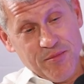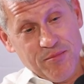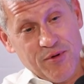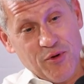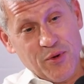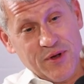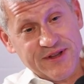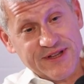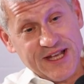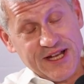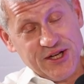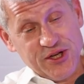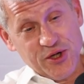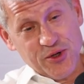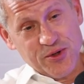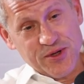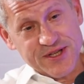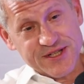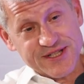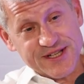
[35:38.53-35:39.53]
but what they
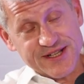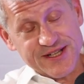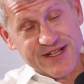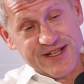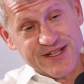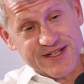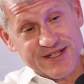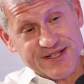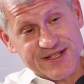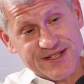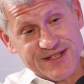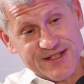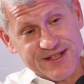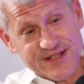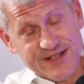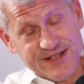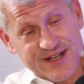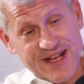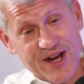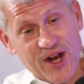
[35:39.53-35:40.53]
do is
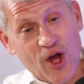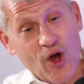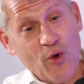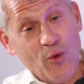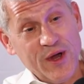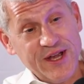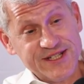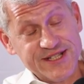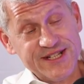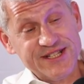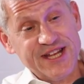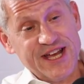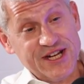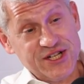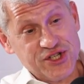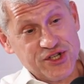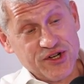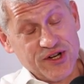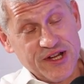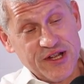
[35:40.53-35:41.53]
not always
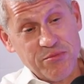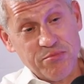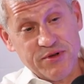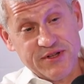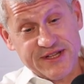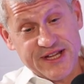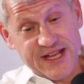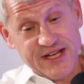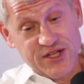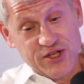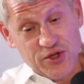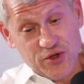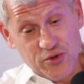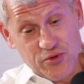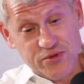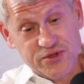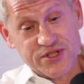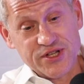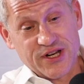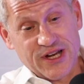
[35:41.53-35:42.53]
intentionally, but they
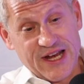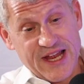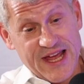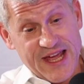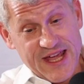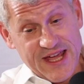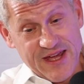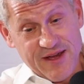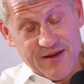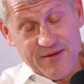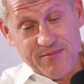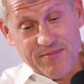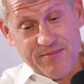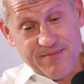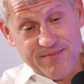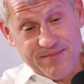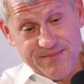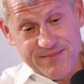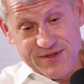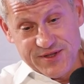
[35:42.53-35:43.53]
do delay
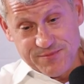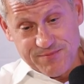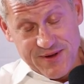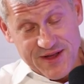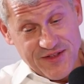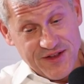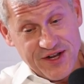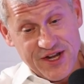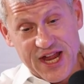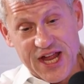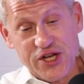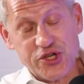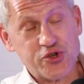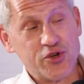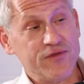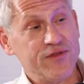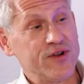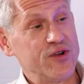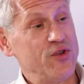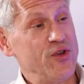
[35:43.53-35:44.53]
just by the
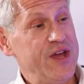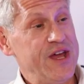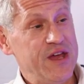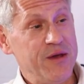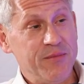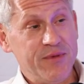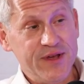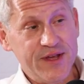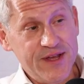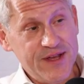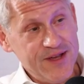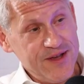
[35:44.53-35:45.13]
nature of a claim.